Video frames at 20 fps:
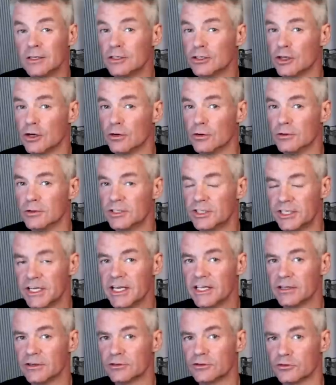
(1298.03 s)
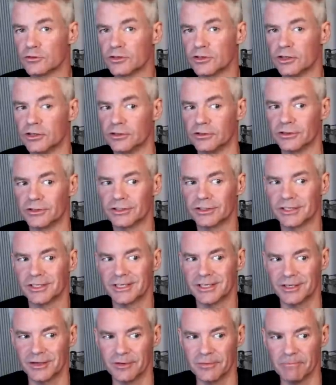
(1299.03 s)
So seeing those results,
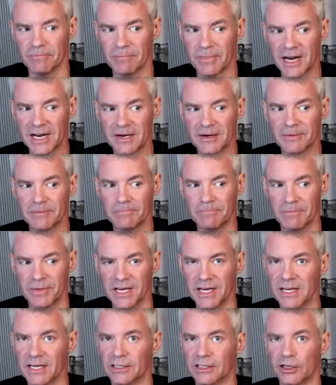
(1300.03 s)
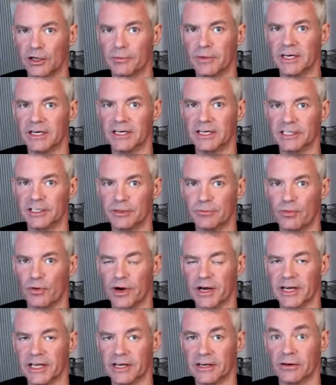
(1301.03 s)
you might be a little bit
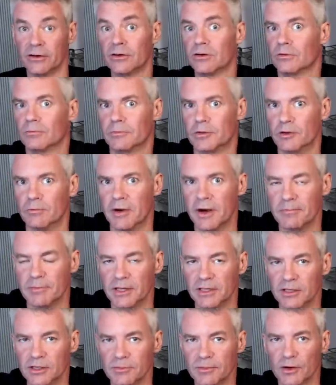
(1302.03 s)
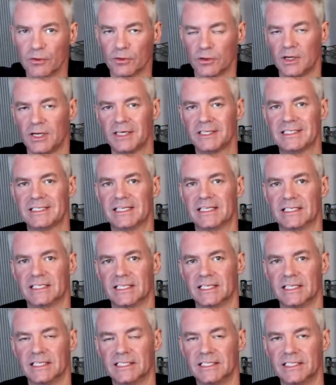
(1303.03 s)
disappointed. You might be a little bit reluctant
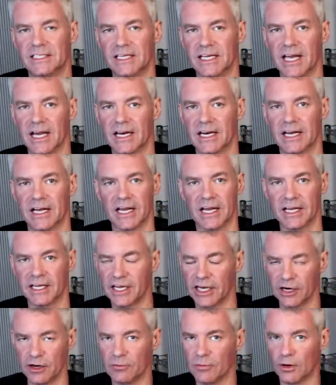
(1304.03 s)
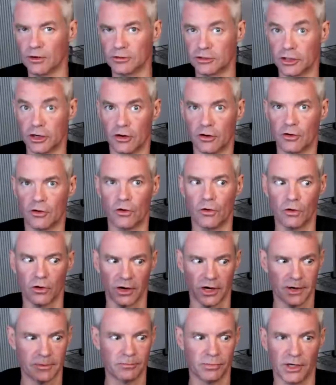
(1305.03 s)
to get a Keto Mojo
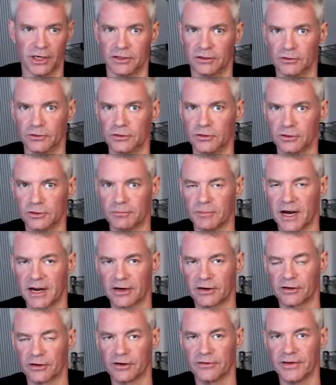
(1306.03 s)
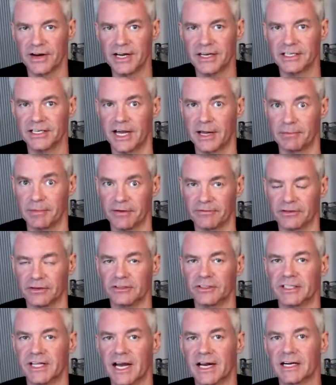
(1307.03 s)
or a blood glucose monitor of any type if
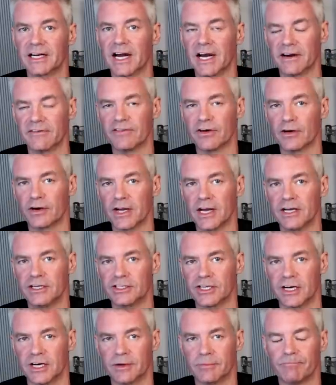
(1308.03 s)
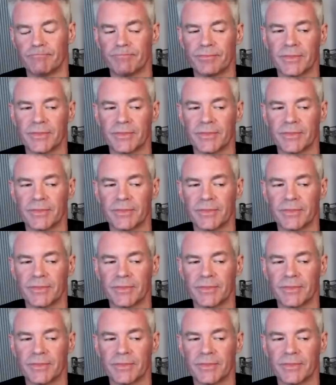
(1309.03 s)
there's that kind of variation.